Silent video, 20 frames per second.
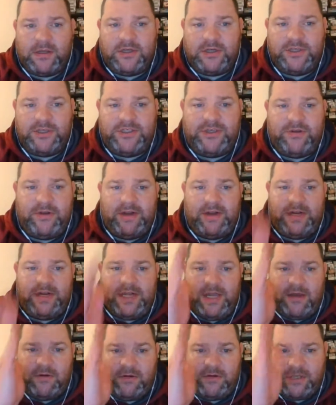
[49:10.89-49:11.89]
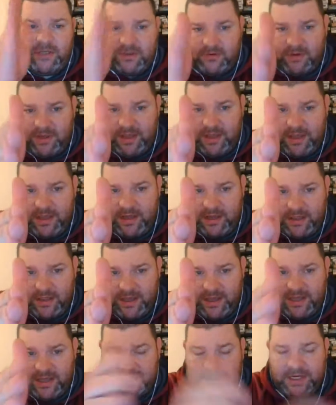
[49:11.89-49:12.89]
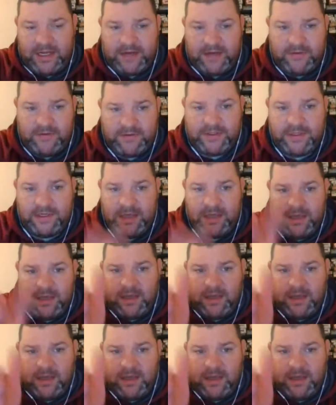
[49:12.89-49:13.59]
shooting down toward the engine house,